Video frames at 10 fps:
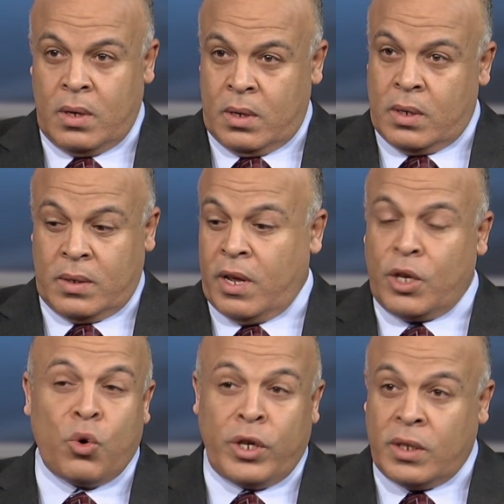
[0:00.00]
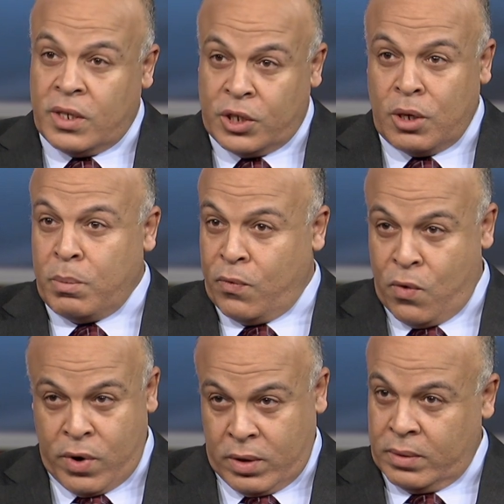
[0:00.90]
It's like orientation
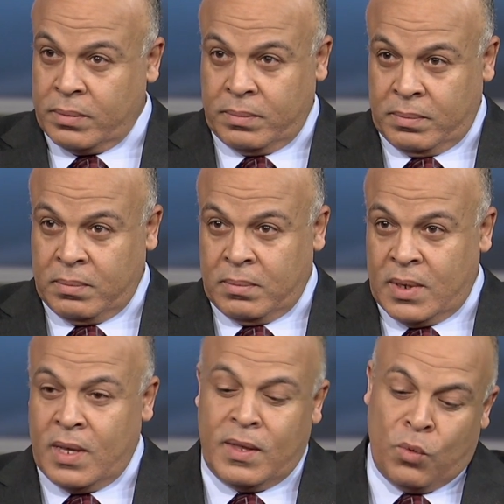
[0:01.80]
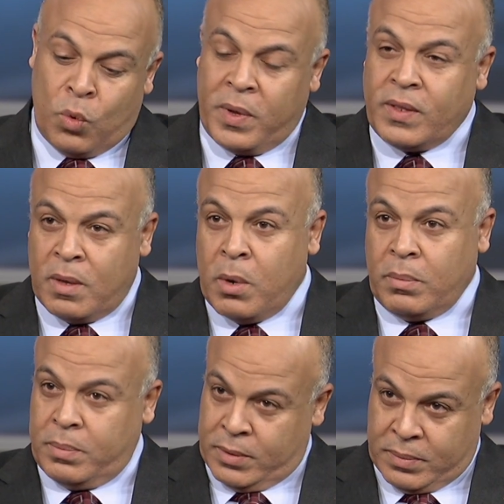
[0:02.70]
before, and then we'll pick them up.
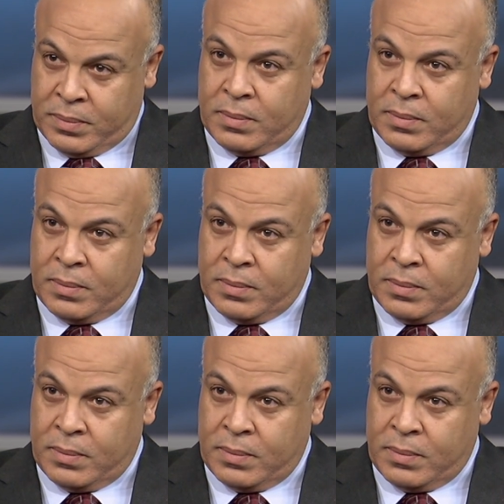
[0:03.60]
So it's more